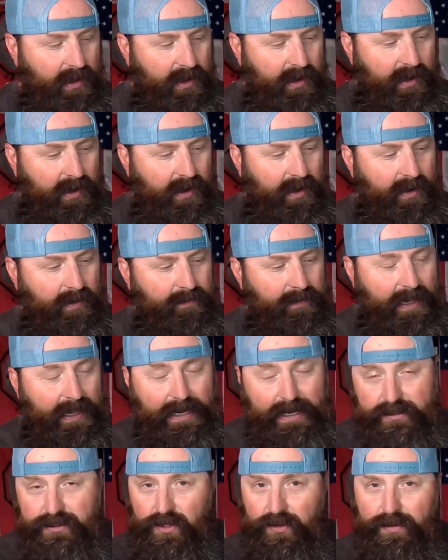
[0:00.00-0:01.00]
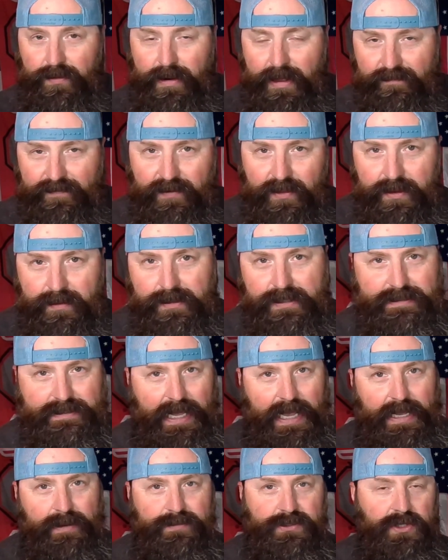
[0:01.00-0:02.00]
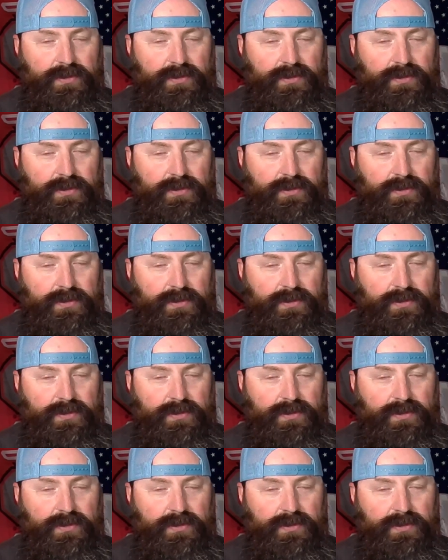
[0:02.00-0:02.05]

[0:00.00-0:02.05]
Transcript: um, and it's only around for a limited time.